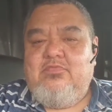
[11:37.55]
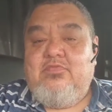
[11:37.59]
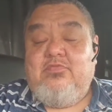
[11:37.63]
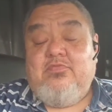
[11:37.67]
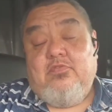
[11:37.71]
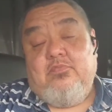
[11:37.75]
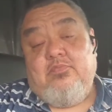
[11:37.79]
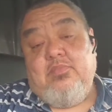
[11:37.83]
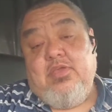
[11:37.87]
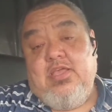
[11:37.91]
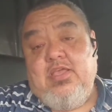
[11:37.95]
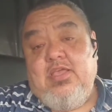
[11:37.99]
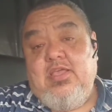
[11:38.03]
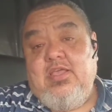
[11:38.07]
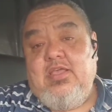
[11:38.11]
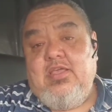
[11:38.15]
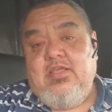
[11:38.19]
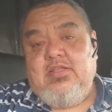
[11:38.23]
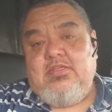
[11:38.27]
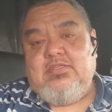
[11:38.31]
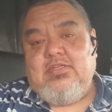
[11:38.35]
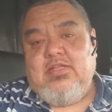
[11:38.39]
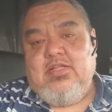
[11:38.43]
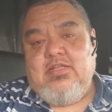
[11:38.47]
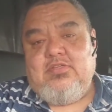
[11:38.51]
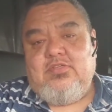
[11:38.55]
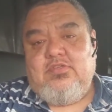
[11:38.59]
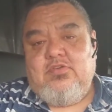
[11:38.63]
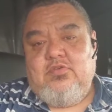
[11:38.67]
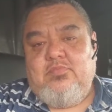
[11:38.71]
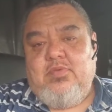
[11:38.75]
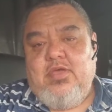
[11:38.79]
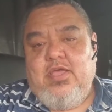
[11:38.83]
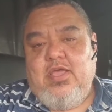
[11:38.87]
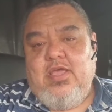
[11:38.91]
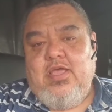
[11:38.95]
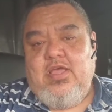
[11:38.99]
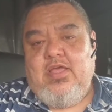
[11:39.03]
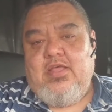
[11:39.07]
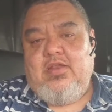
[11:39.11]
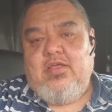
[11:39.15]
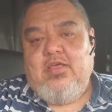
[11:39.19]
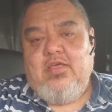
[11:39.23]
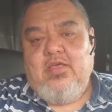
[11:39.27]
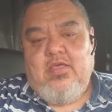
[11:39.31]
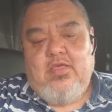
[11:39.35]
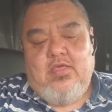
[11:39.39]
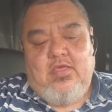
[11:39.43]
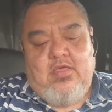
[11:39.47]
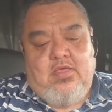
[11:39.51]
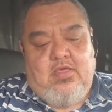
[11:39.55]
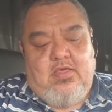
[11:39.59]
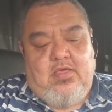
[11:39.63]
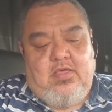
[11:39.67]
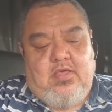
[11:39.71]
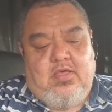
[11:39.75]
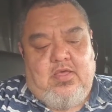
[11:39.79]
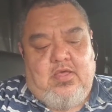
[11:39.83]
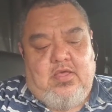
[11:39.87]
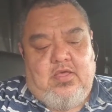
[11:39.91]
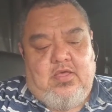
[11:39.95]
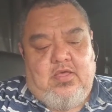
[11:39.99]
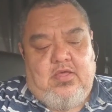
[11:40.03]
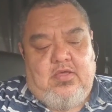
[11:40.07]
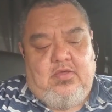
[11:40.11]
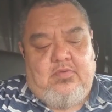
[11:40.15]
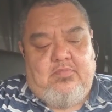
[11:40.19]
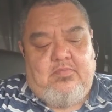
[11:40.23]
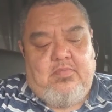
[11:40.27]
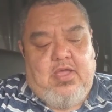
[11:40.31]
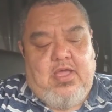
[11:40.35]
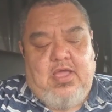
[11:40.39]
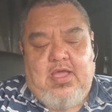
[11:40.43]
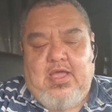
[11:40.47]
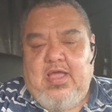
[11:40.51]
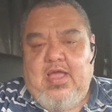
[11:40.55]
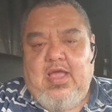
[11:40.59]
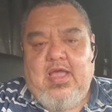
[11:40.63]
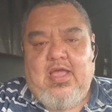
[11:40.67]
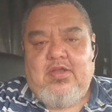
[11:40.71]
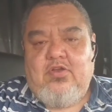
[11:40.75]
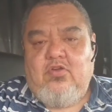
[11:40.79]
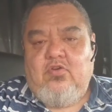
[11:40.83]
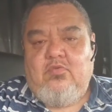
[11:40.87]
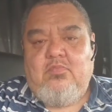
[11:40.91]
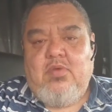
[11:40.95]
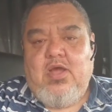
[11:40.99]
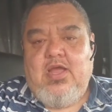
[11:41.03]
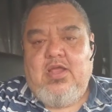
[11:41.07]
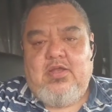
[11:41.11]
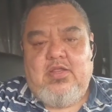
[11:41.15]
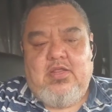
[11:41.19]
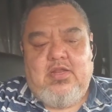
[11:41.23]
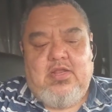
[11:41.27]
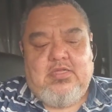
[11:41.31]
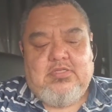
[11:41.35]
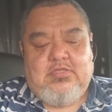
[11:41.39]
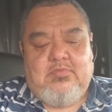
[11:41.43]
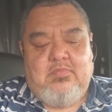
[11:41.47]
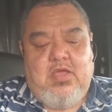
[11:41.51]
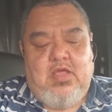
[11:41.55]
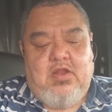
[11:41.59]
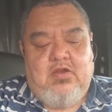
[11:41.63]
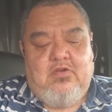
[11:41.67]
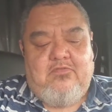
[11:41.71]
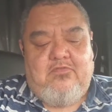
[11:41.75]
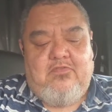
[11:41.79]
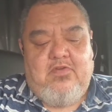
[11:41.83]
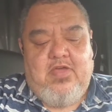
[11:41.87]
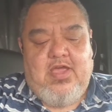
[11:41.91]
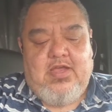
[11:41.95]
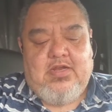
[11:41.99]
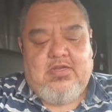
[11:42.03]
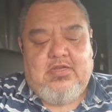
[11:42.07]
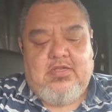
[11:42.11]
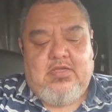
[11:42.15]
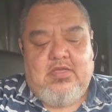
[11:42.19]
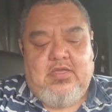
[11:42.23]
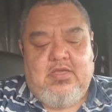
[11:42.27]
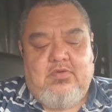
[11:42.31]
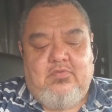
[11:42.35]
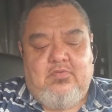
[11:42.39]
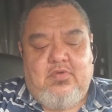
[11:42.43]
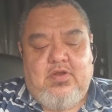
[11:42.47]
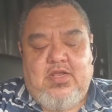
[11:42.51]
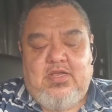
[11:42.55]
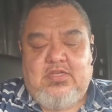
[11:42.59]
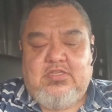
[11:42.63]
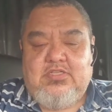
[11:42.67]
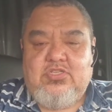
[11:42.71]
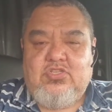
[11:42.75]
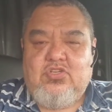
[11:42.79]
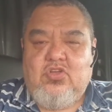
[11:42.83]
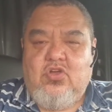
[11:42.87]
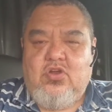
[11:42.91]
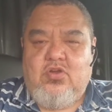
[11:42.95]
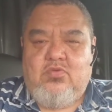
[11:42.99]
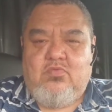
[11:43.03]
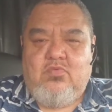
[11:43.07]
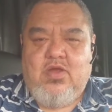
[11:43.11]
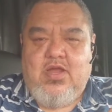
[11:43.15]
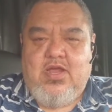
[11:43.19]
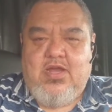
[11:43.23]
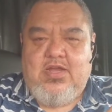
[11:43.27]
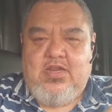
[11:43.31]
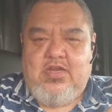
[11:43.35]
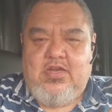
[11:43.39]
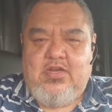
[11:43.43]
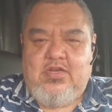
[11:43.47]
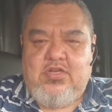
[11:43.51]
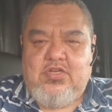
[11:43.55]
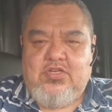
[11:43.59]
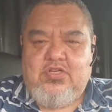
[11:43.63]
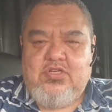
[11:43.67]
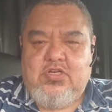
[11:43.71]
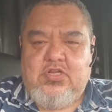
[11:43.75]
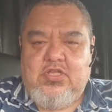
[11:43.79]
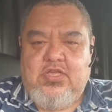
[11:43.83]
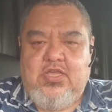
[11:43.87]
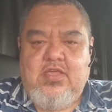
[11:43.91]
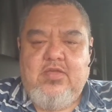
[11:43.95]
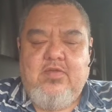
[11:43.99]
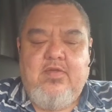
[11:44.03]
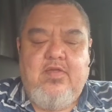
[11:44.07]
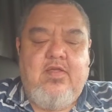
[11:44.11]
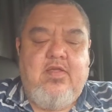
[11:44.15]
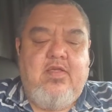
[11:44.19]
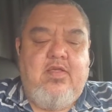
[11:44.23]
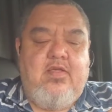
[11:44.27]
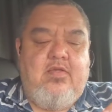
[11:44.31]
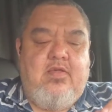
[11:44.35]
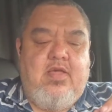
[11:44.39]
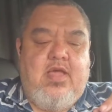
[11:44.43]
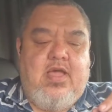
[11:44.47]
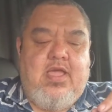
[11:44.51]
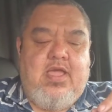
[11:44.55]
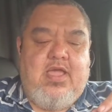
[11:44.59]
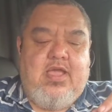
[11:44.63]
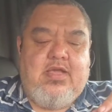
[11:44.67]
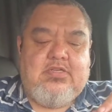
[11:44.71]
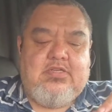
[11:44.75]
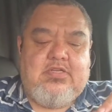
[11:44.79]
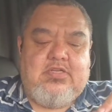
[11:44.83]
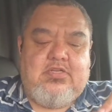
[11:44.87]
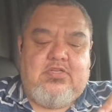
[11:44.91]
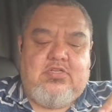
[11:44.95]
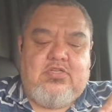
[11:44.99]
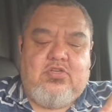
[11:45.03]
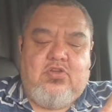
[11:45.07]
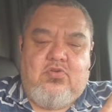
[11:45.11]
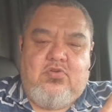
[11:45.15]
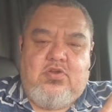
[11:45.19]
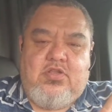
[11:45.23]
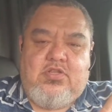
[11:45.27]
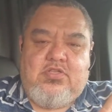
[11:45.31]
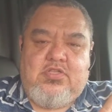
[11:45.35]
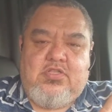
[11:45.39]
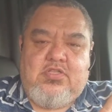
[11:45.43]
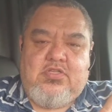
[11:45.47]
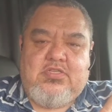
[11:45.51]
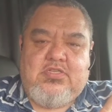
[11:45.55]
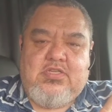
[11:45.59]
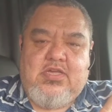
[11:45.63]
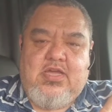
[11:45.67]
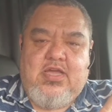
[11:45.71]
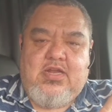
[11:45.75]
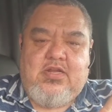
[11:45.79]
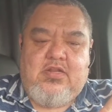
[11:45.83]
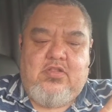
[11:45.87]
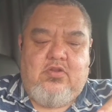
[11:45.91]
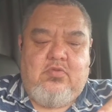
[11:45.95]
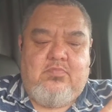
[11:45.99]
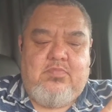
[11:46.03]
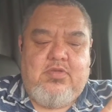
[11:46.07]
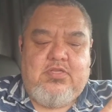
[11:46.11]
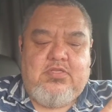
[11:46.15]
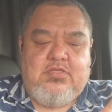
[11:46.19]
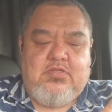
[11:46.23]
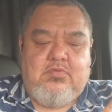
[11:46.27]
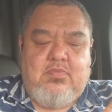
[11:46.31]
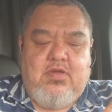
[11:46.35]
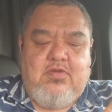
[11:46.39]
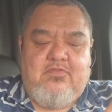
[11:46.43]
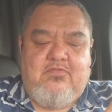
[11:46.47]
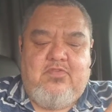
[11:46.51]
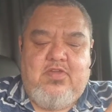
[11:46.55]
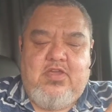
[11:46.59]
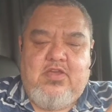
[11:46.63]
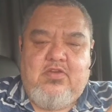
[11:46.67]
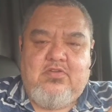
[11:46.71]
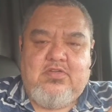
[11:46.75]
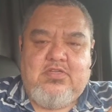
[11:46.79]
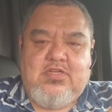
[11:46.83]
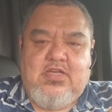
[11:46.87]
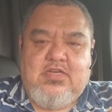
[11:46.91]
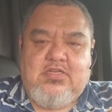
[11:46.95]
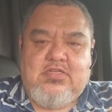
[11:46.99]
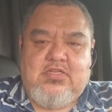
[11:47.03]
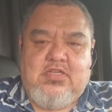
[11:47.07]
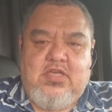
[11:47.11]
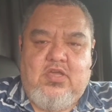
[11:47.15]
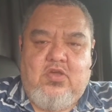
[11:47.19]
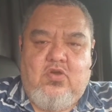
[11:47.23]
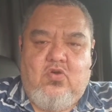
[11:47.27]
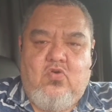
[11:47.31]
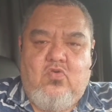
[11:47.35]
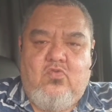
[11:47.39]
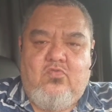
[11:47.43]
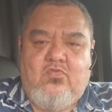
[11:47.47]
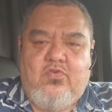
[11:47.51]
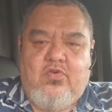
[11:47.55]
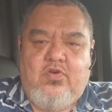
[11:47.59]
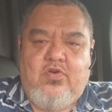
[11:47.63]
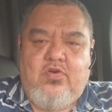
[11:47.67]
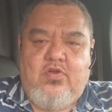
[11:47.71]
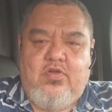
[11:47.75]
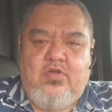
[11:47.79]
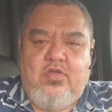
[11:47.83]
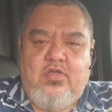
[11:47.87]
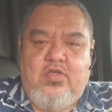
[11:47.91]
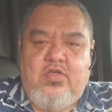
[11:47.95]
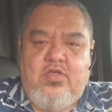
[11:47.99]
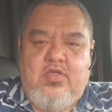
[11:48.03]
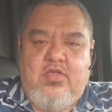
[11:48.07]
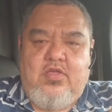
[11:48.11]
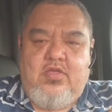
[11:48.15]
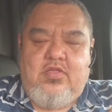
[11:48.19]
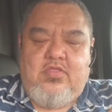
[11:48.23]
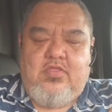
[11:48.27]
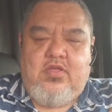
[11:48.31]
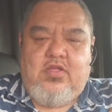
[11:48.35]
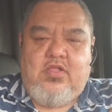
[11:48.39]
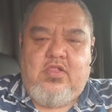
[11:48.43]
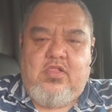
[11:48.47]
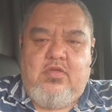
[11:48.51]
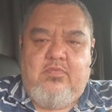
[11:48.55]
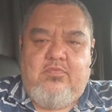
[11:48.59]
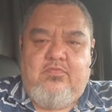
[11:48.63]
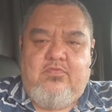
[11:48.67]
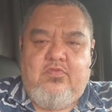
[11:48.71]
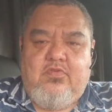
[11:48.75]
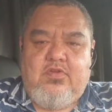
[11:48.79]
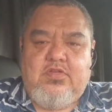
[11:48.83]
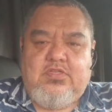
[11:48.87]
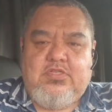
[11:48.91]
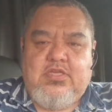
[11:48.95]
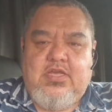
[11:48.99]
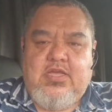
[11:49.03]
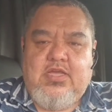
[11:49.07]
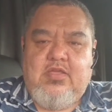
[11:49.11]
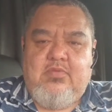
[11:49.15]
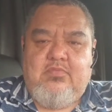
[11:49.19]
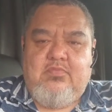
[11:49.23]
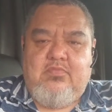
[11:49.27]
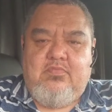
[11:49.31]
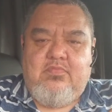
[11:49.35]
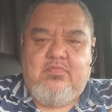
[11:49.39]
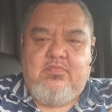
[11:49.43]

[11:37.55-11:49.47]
For me, it's not too bad. I don't mind it. As a matter of fact, when I start writing initially, I actually turn it to the side a little bit, so my finger is actually over the clip for a second.